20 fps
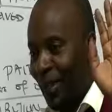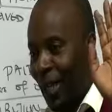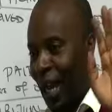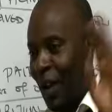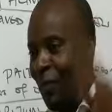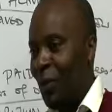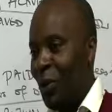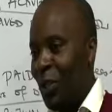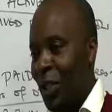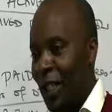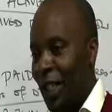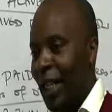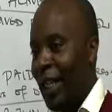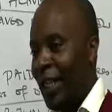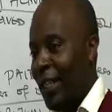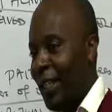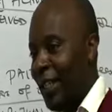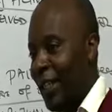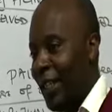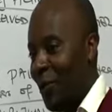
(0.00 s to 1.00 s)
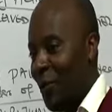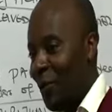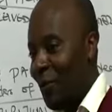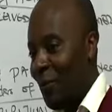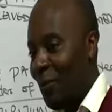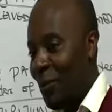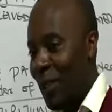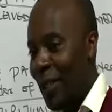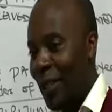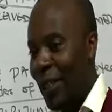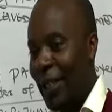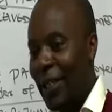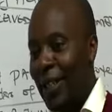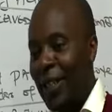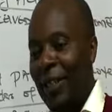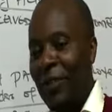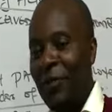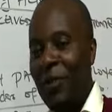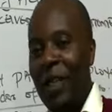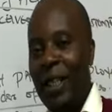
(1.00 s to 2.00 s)
Have you shared it in the group?
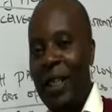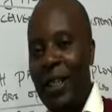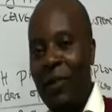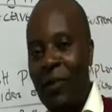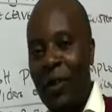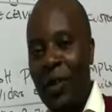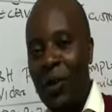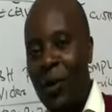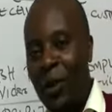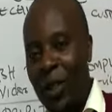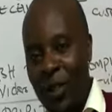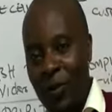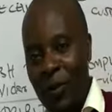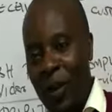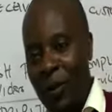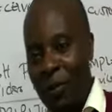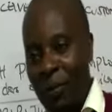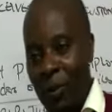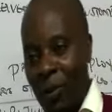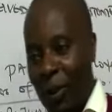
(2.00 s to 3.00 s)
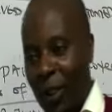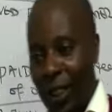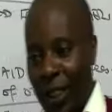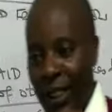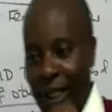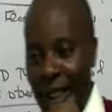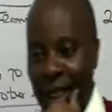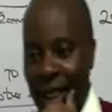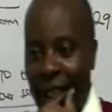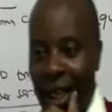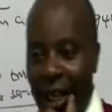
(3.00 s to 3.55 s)
Steve, there is a video which is very important.